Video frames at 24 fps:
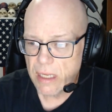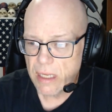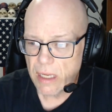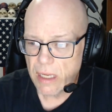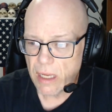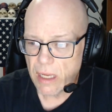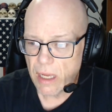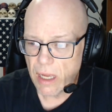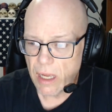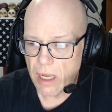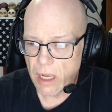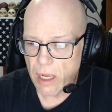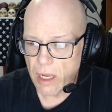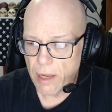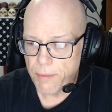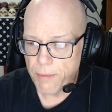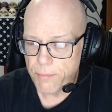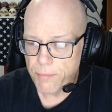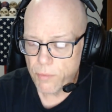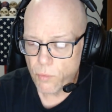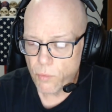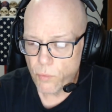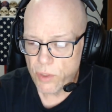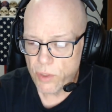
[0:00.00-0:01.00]

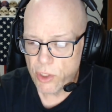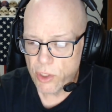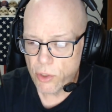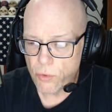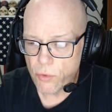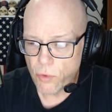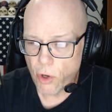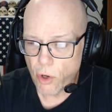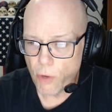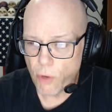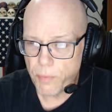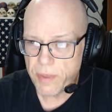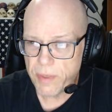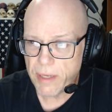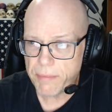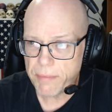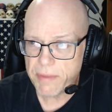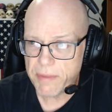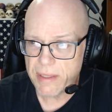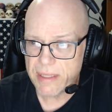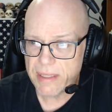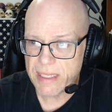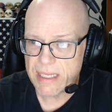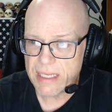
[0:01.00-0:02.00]
when you open up
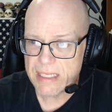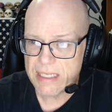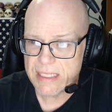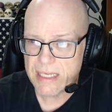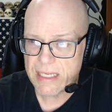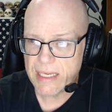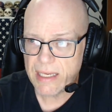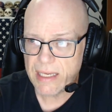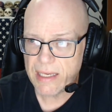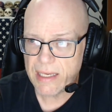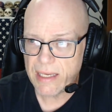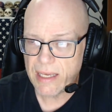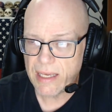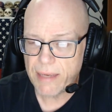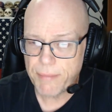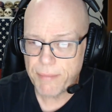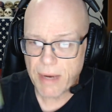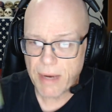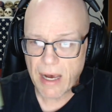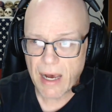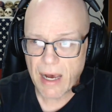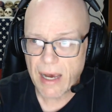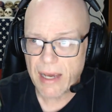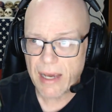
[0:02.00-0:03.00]
the
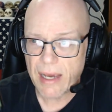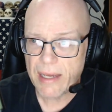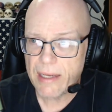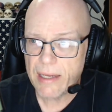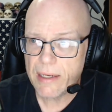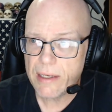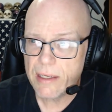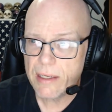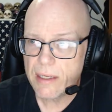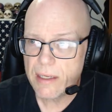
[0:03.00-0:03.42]
DCMI,